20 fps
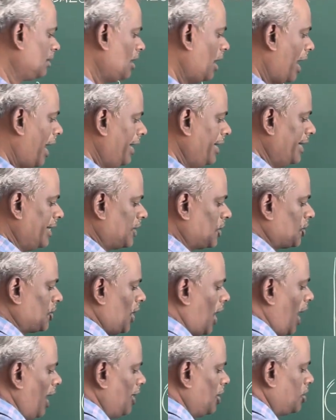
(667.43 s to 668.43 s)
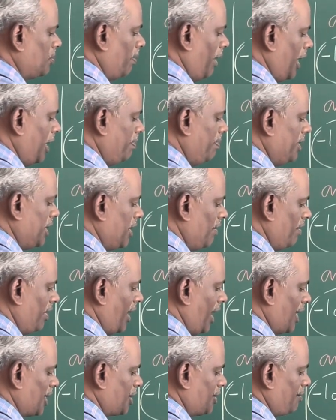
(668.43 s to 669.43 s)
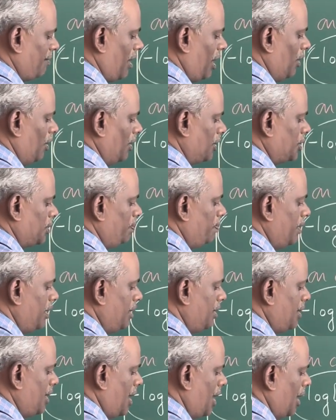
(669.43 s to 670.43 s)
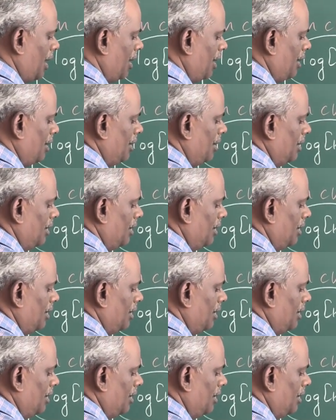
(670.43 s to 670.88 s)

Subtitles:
And its salt might be given as follows, Ba.